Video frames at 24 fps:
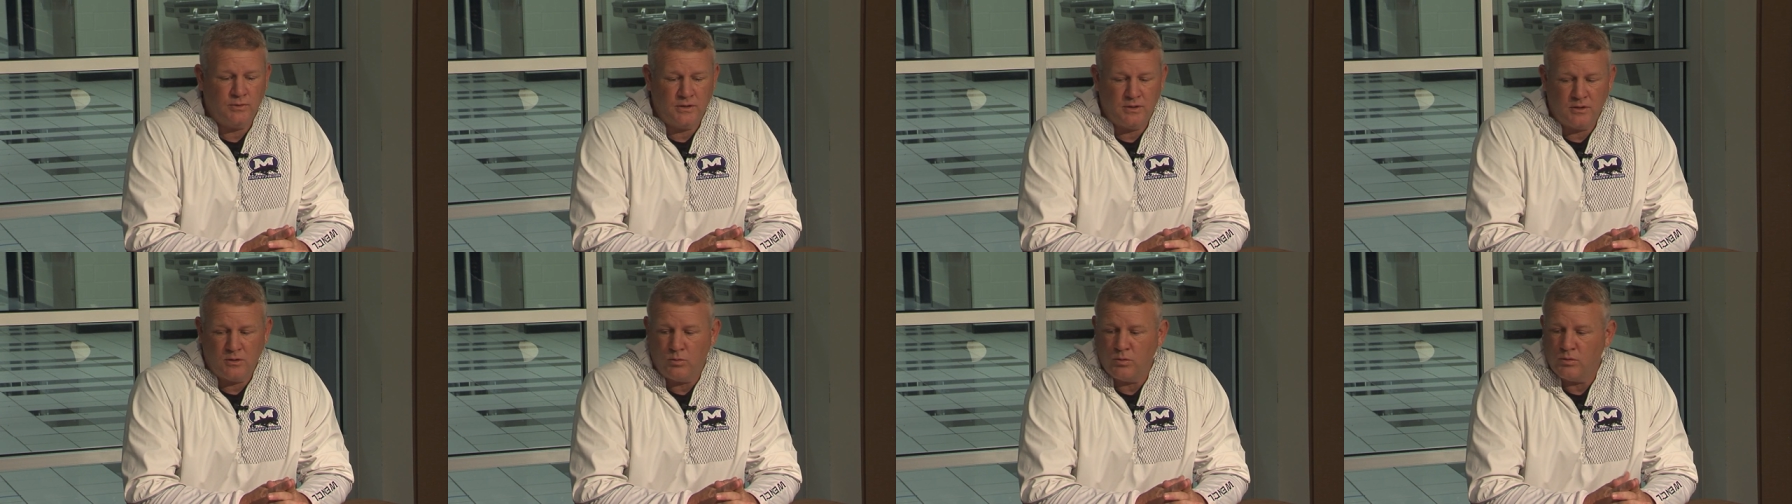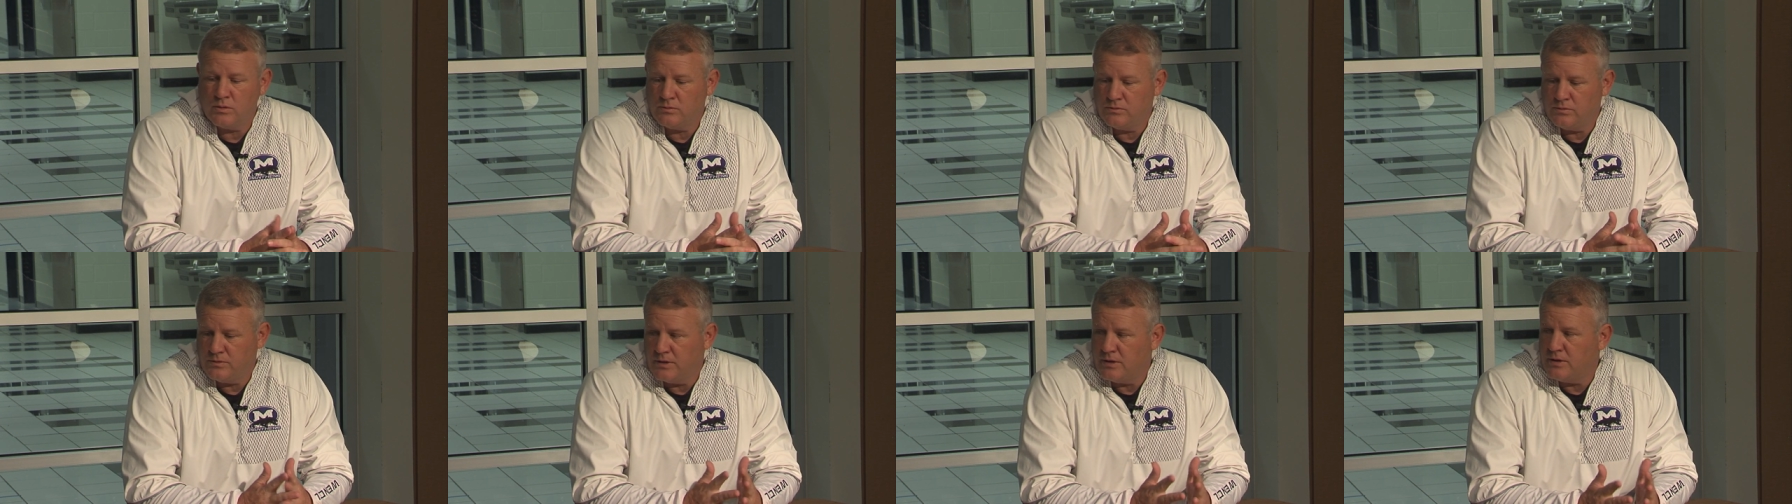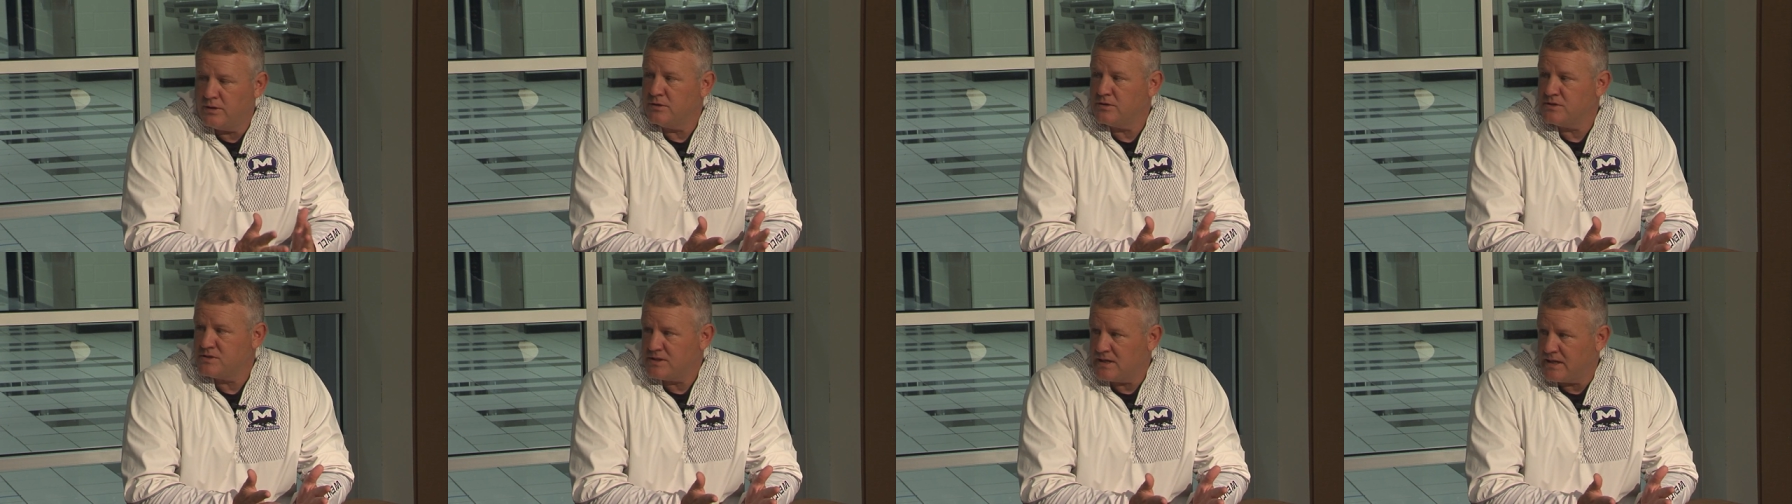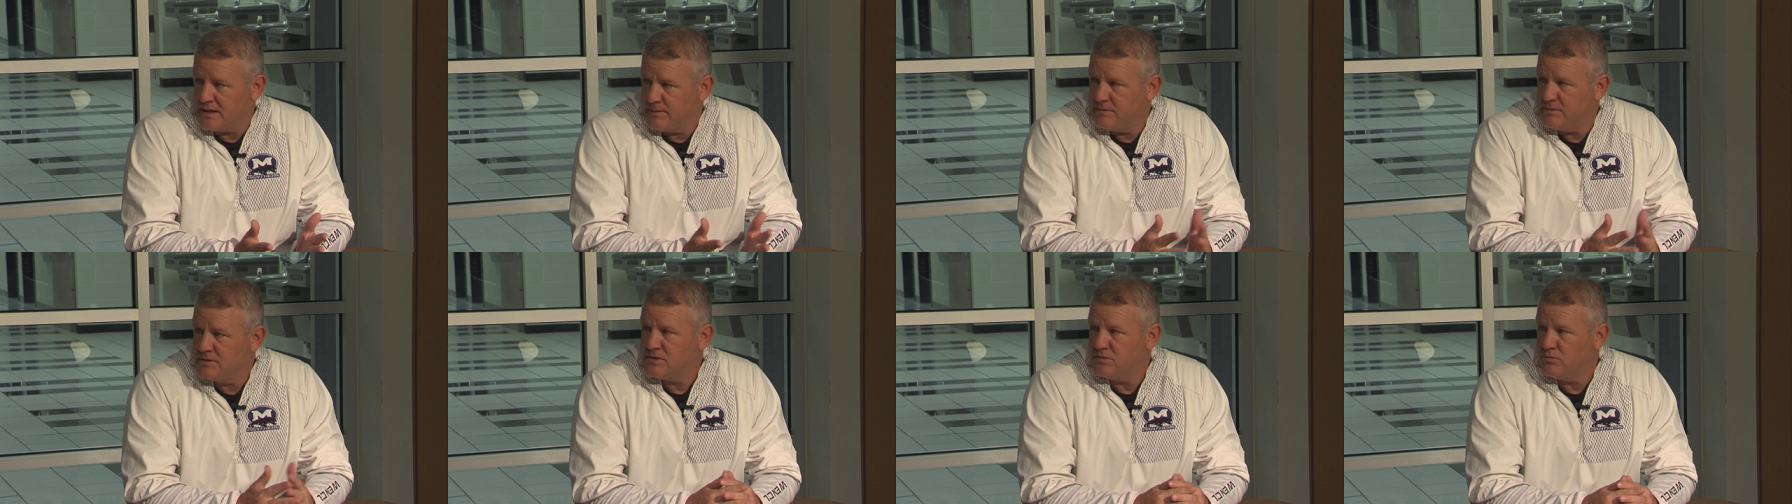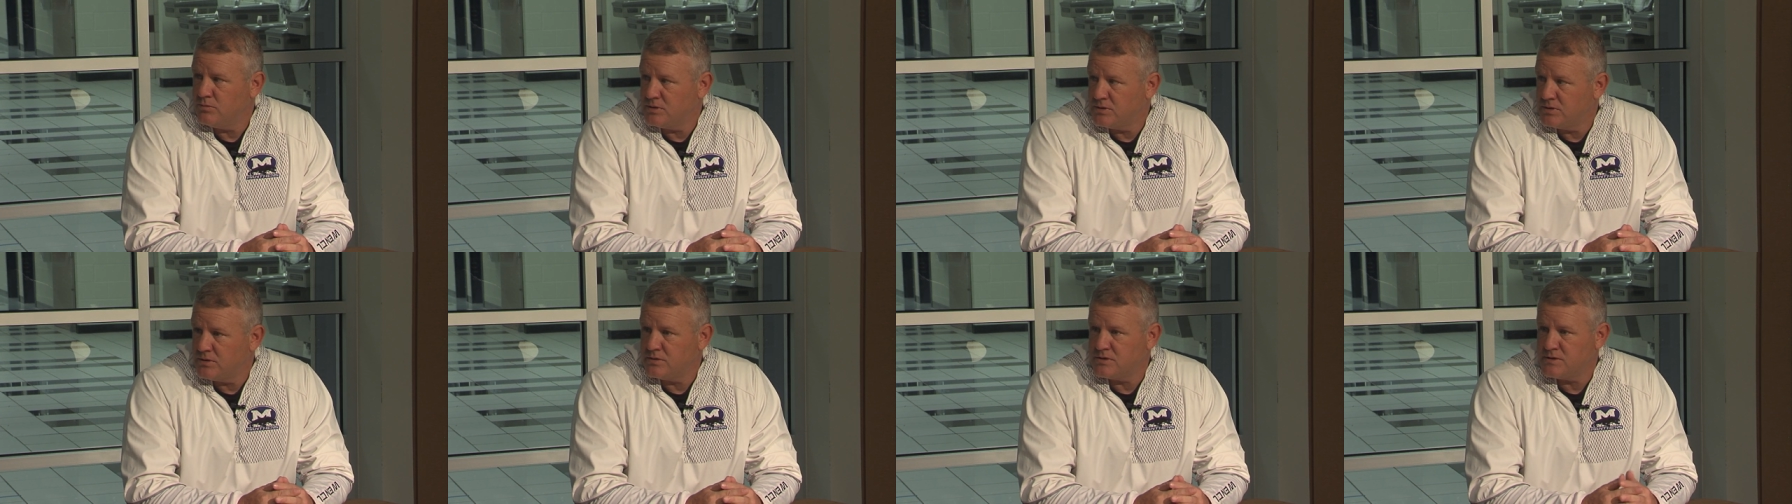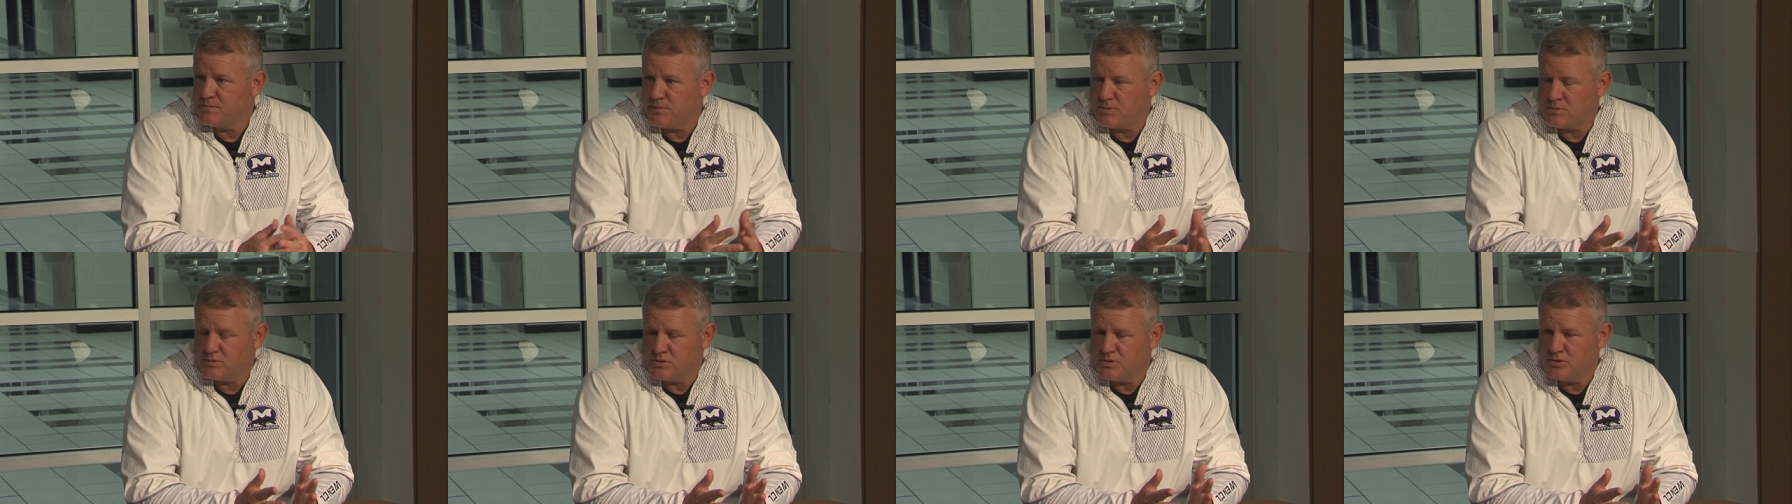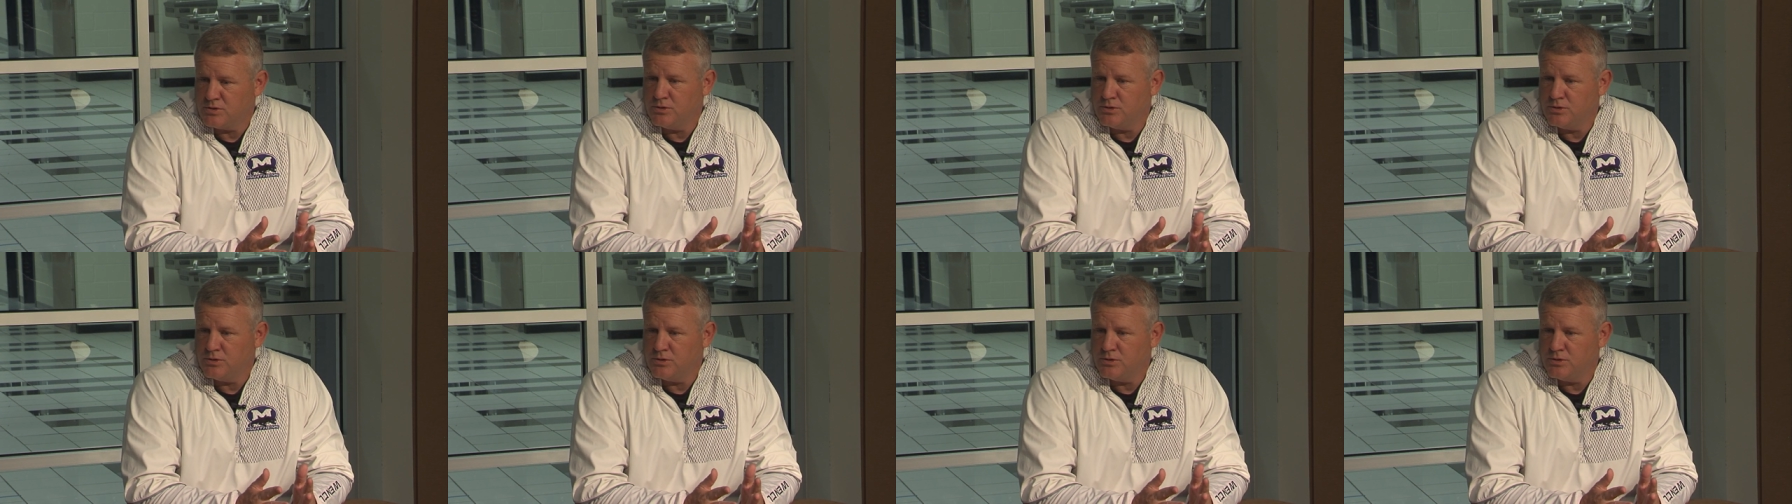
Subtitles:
and know what their assignments and what they're supposed